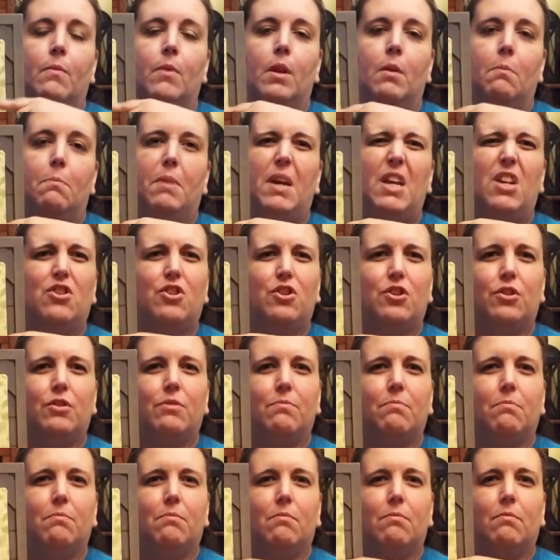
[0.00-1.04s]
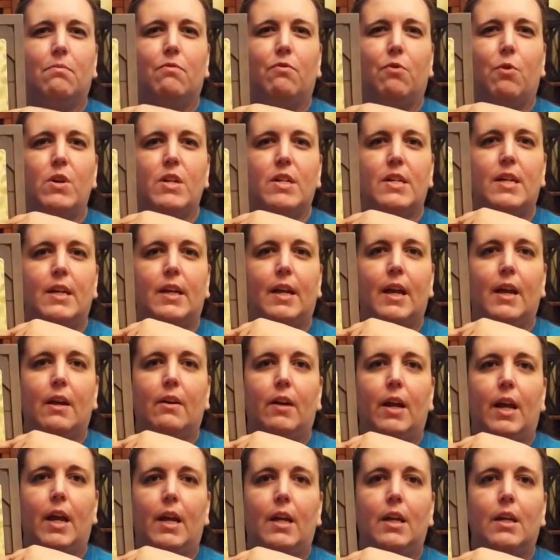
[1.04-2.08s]
peach 14 count
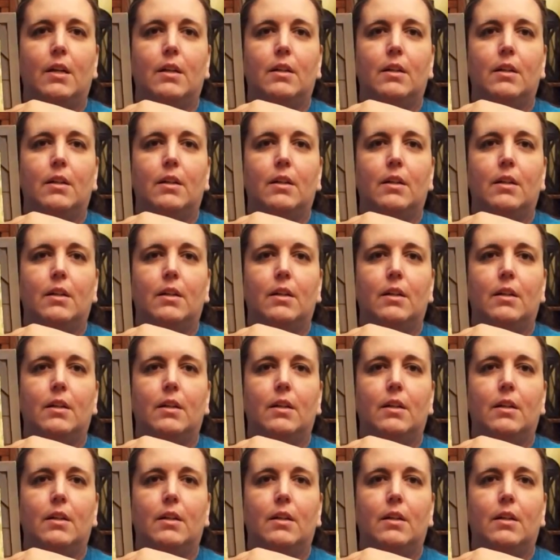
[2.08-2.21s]
Aida.